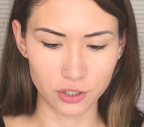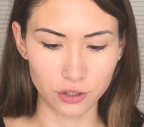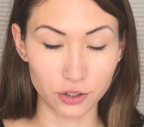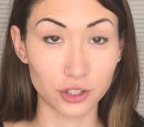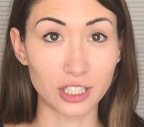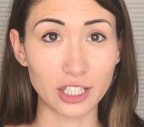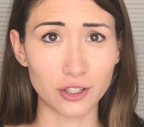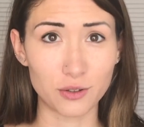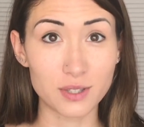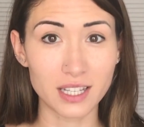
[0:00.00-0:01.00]
is usually
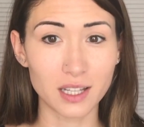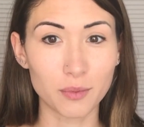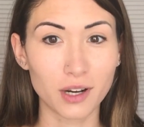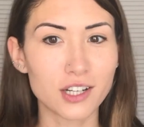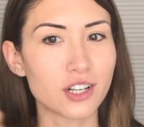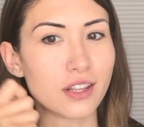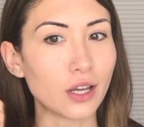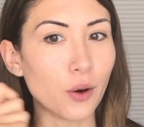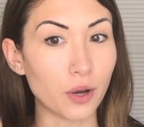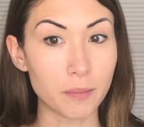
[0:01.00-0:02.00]
using the brush and
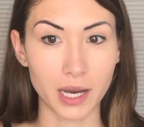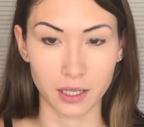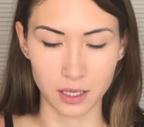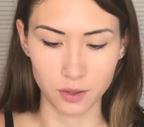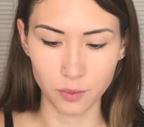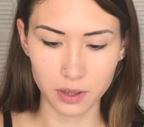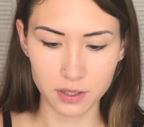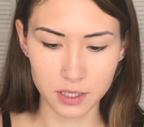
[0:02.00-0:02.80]
then going back in with the